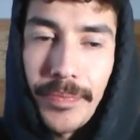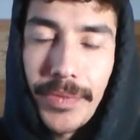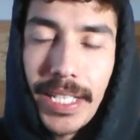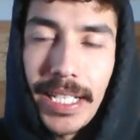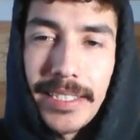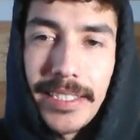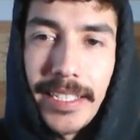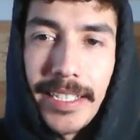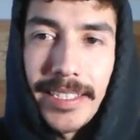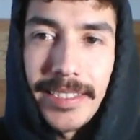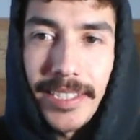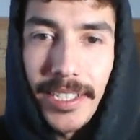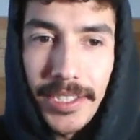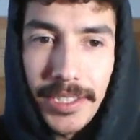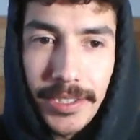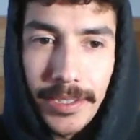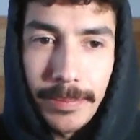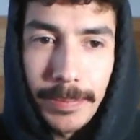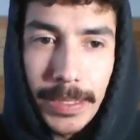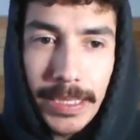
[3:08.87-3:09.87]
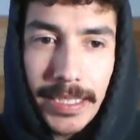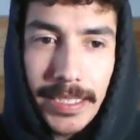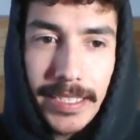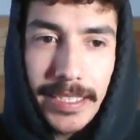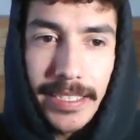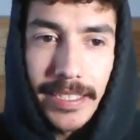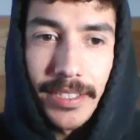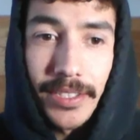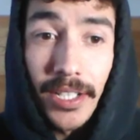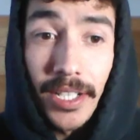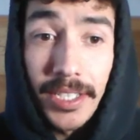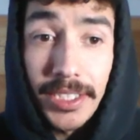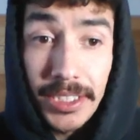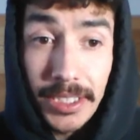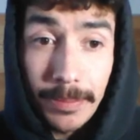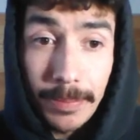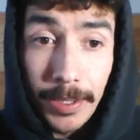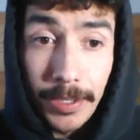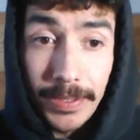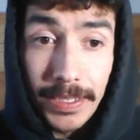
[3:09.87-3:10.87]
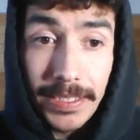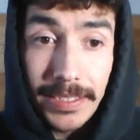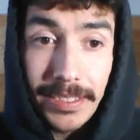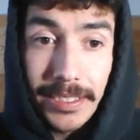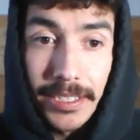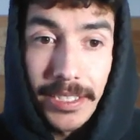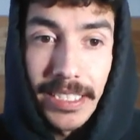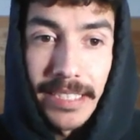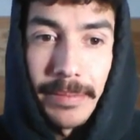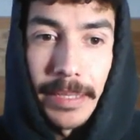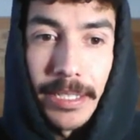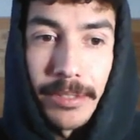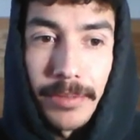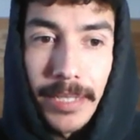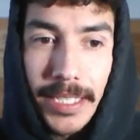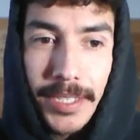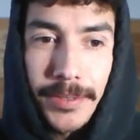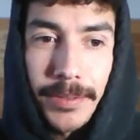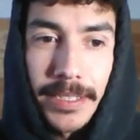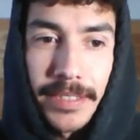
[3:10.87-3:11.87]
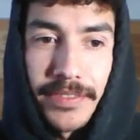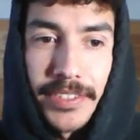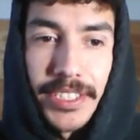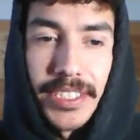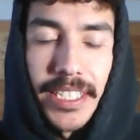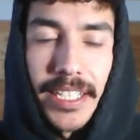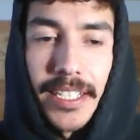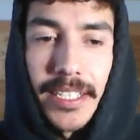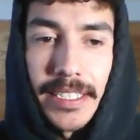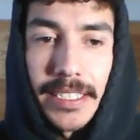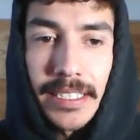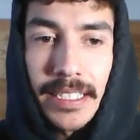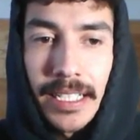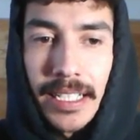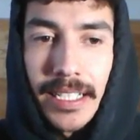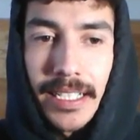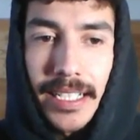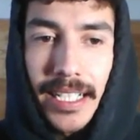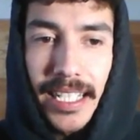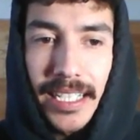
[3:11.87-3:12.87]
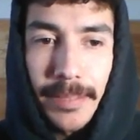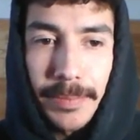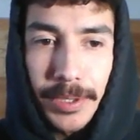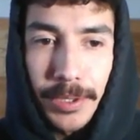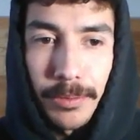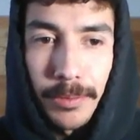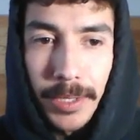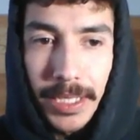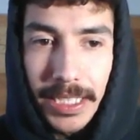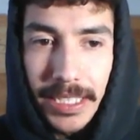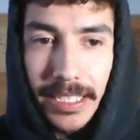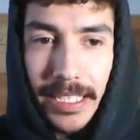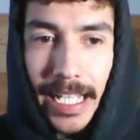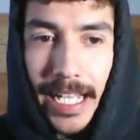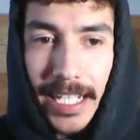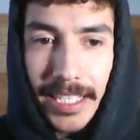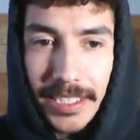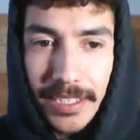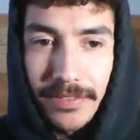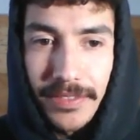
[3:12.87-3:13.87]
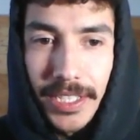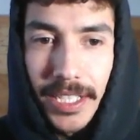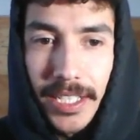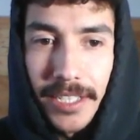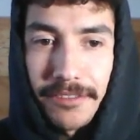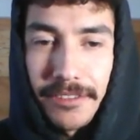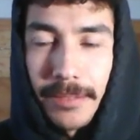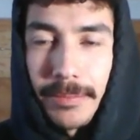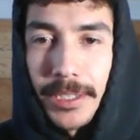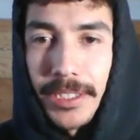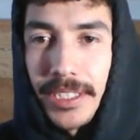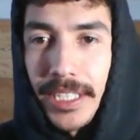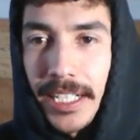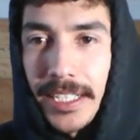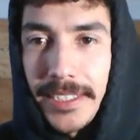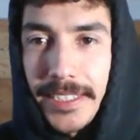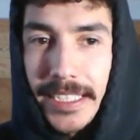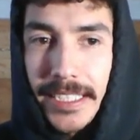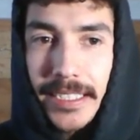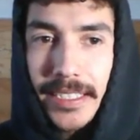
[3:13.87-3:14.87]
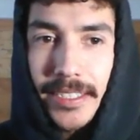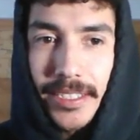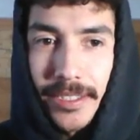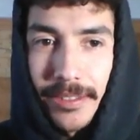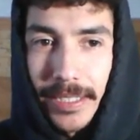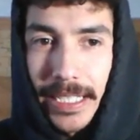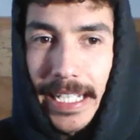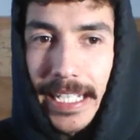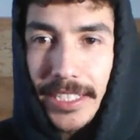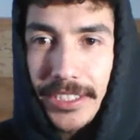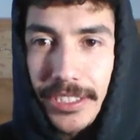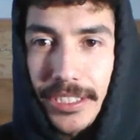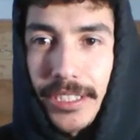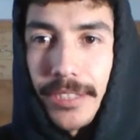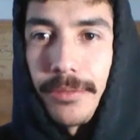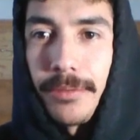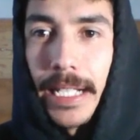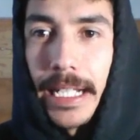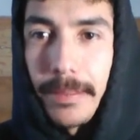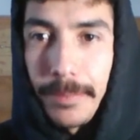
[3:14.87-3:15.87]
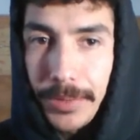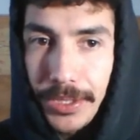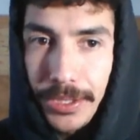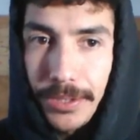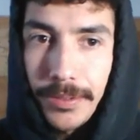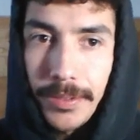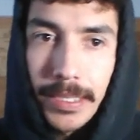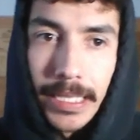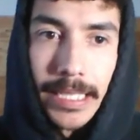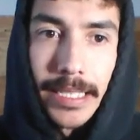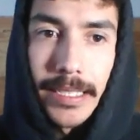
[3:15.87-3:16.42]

And then its other ability is on your opponent's turn, you may rest one of your Don, add up to 1 active Don from your Don deck. So it actually ramps you.